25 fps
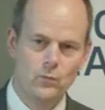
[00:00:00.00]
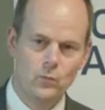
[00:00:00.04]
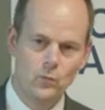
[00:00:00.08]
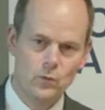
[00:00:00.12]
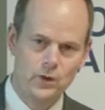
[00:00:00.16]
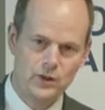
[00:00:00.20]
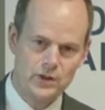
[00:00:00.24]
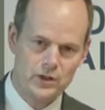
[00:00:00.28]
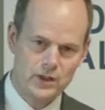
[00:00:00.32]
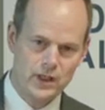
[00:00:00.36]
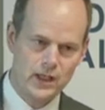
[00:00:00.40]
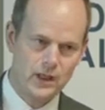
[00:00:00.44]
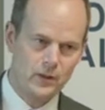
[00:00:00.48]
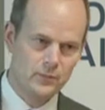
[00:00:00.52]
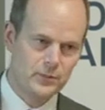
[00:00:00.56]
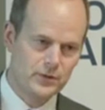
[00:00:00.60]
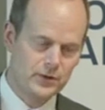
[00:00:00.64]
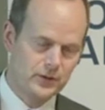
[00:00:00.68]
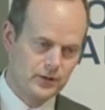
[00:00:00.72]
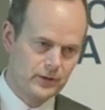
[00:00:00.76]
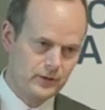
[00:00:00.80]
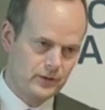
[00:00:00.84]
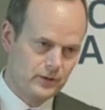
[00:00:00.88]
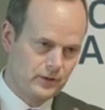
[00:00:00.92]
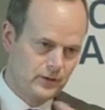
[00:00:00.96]
which
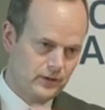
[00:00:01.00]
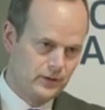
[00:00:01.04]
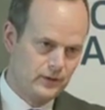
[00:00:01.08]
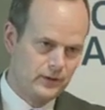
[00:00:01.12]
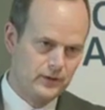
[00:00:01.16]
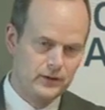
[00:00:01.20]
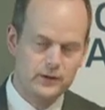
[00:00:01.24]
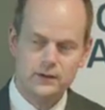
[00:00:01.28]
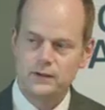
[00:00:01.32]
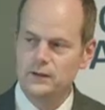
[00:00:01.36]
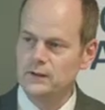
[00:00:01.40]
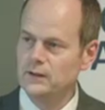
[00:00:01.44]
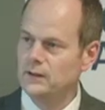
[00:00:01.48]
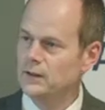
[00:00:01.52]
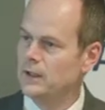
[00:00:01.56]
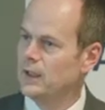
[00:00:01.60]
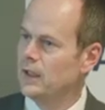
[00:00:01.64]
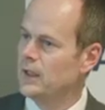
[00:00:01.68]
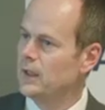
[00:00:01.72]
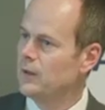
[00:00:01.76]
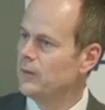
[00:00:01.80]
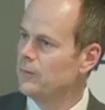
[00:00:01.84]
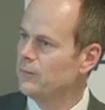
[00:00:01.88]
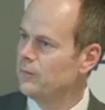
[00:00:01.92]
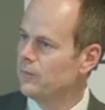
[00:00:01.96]
helps
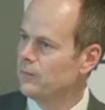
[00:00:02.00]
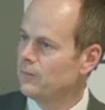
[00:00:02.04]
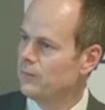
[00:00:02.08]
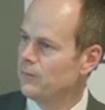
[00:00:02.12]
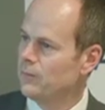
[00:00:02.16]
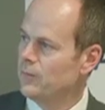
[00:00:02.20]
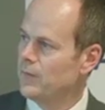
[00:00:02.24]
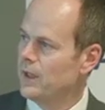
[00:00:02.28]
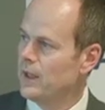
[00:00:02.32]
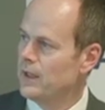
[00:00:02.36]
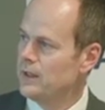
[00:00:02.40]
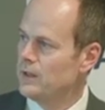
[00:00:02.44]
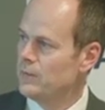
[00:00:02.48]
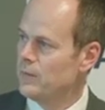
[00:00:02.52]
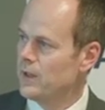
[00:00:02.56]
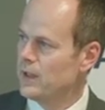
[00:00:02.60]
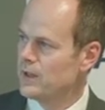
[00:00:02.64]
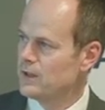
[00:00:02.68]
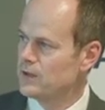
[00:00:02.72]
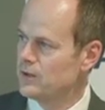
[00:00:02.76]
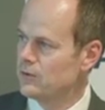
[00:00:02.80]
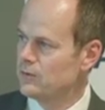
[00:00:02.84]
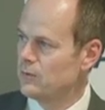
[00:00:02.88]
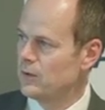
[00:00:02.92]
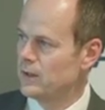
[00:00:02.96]
in the
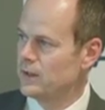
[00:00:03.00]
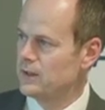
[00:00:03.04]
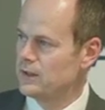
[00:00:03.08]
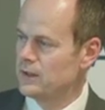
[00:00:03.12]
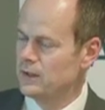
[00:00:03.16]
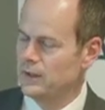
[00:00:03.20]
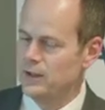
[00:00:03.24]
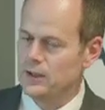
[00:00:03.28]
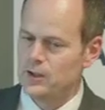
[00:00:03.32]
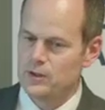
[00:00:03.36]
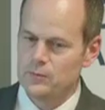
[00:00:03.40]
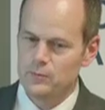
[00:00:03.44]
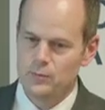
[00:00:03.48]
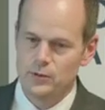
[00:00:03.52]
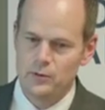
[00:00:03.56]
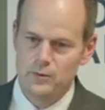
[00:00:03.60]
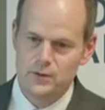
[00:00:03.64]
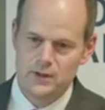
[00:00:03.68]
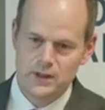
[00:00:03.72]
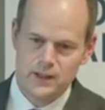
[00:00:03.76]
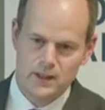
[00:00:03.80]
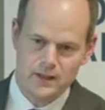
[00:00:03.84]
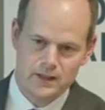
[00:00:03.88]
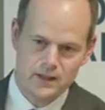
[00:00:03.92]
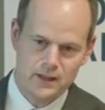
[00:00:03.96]
medicine reconciliation
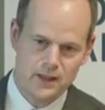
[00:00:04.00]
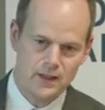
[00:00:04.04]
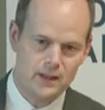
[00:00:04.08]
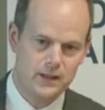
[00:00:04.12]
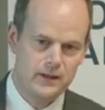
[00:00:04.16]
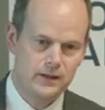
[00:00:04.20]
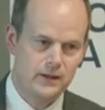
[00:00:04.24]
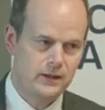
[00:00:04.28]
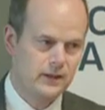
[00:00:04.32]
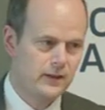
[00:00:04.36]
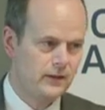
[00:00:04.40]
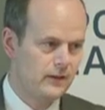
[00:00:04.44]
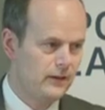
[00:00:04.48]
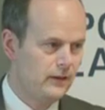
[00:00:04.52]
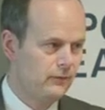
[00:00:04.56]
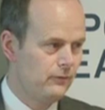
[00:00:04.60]
process and